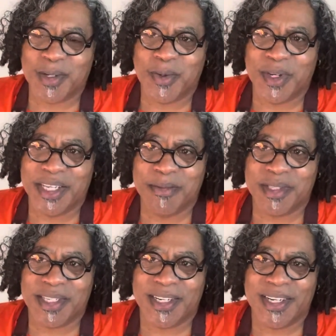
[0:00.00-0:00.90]

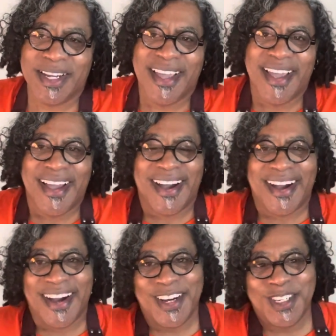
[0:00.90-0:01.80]
Williams here.
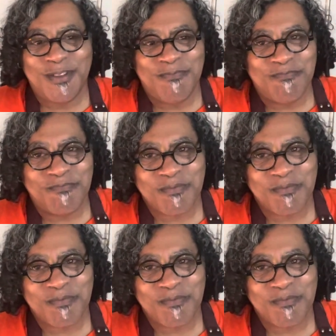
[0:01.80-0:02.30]
Um,